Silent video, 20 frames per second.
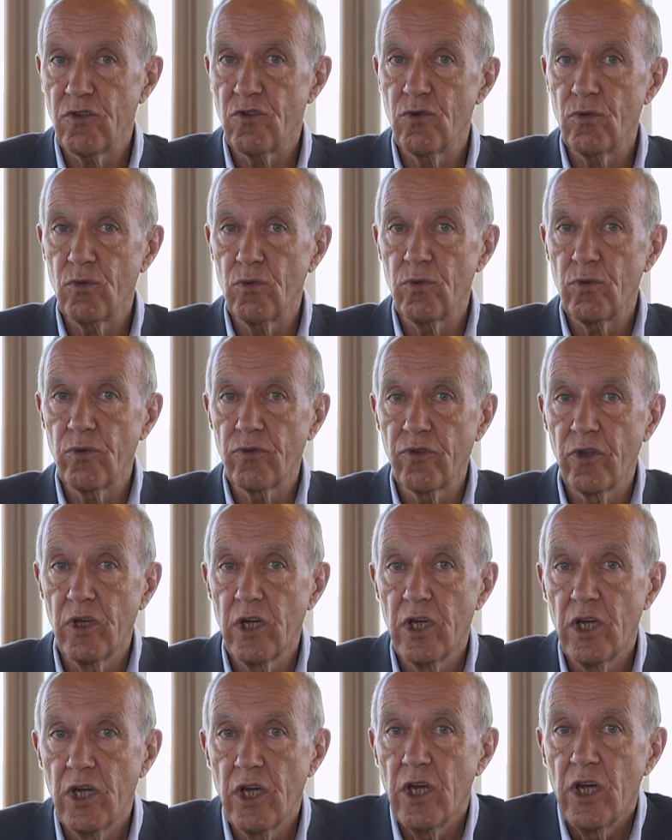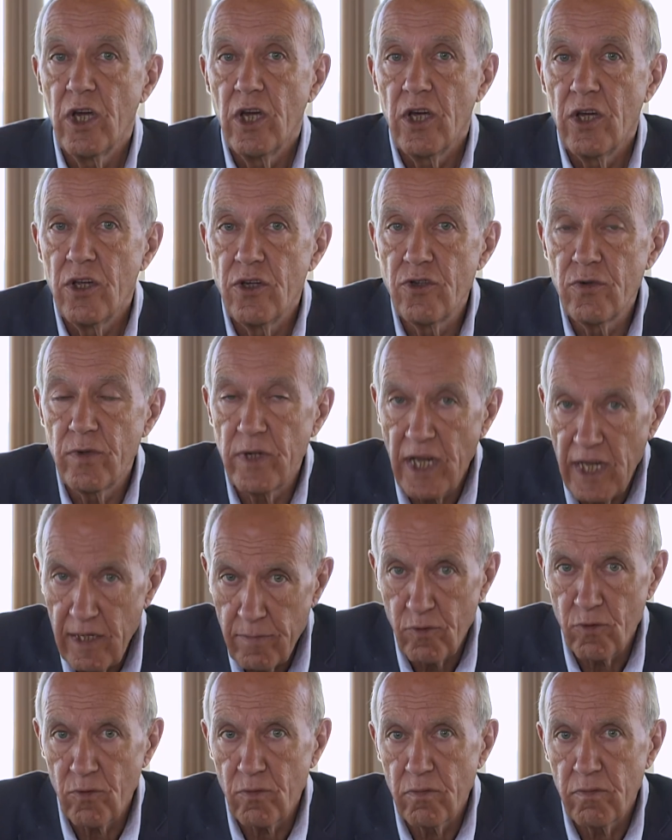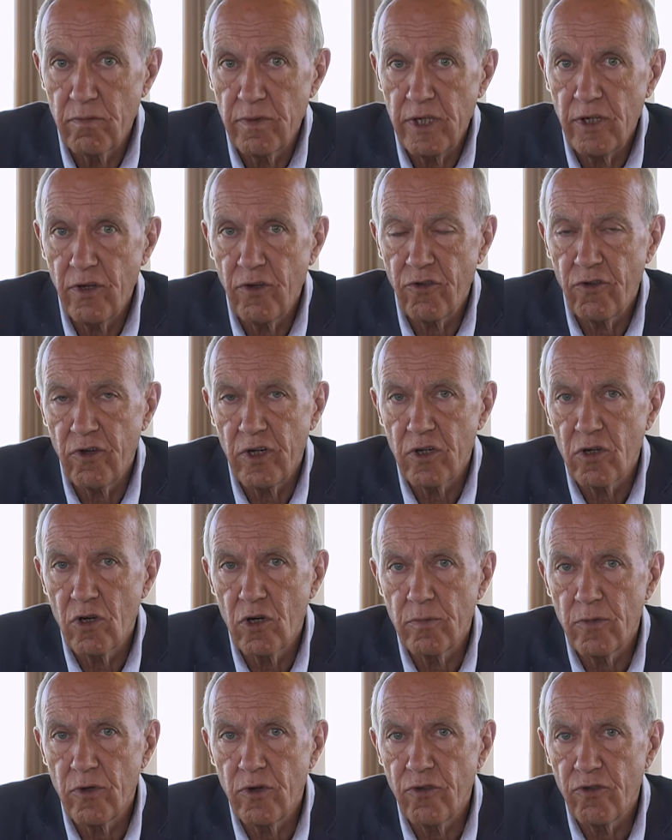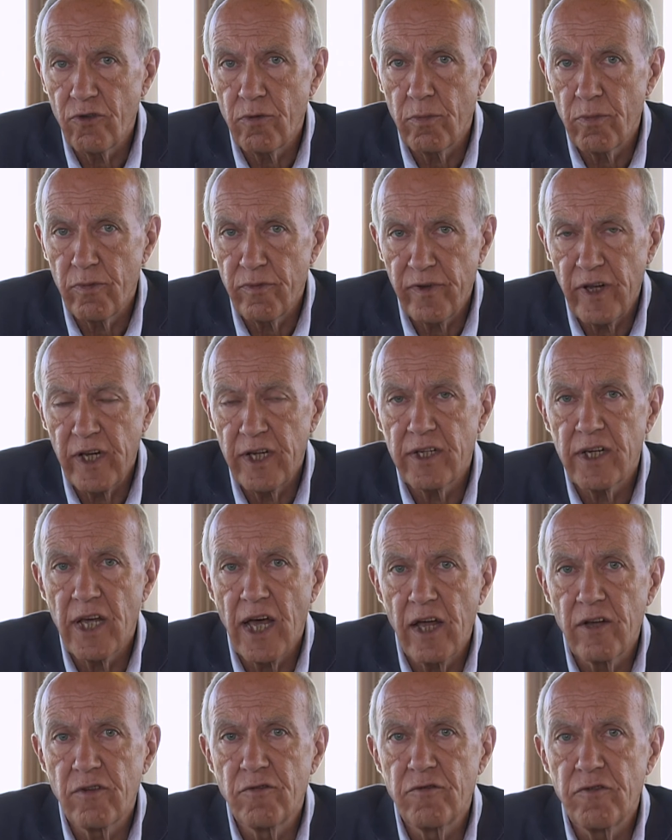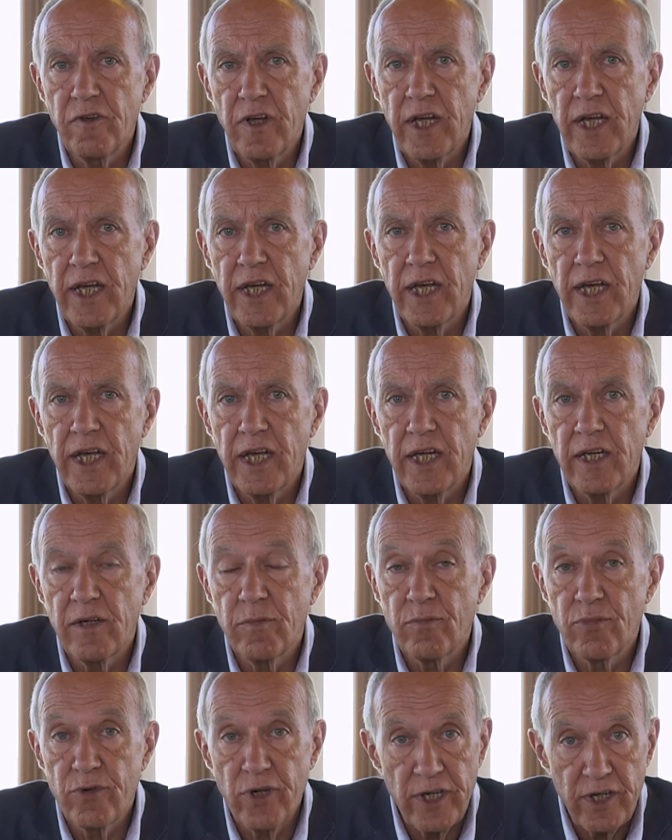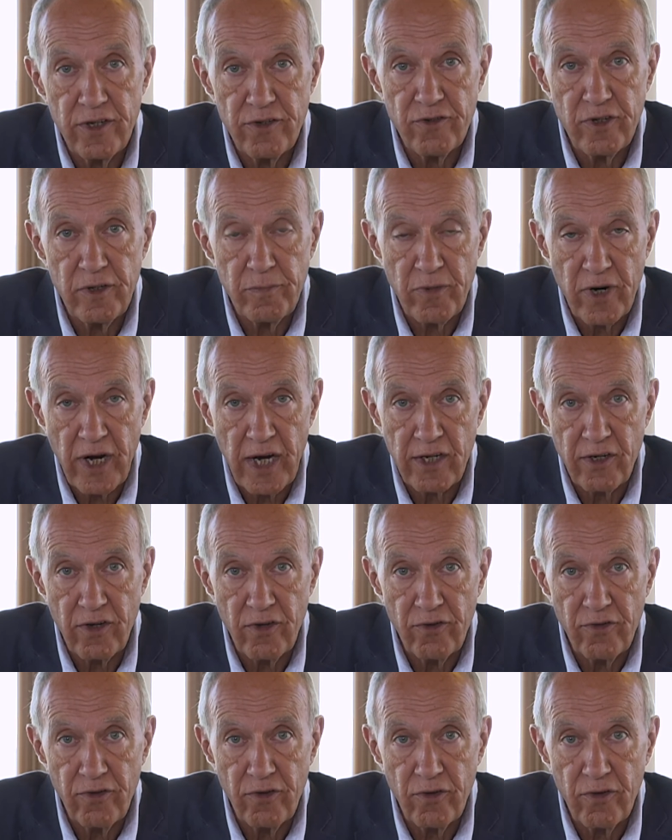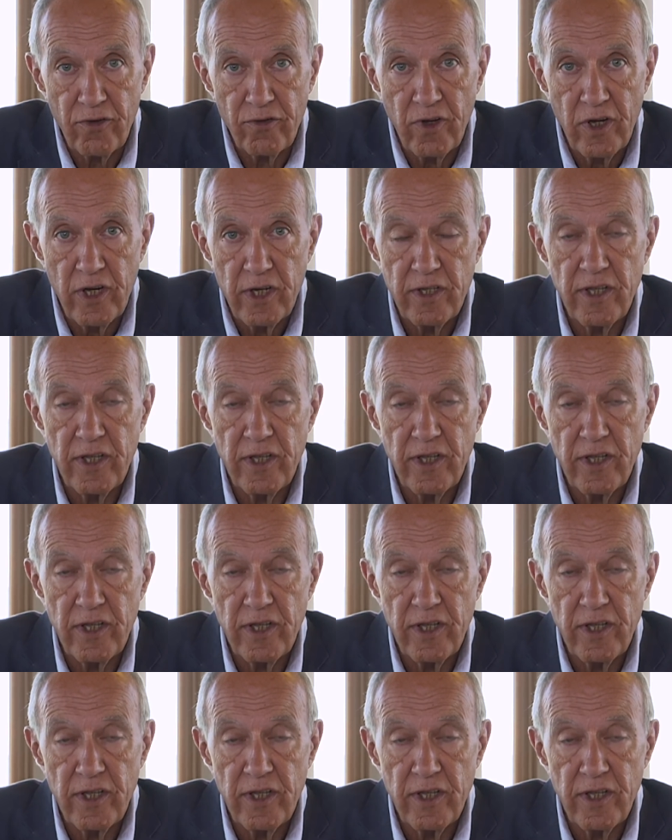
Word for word: tools to enable industry and commerce to prevent unfair and predatory practices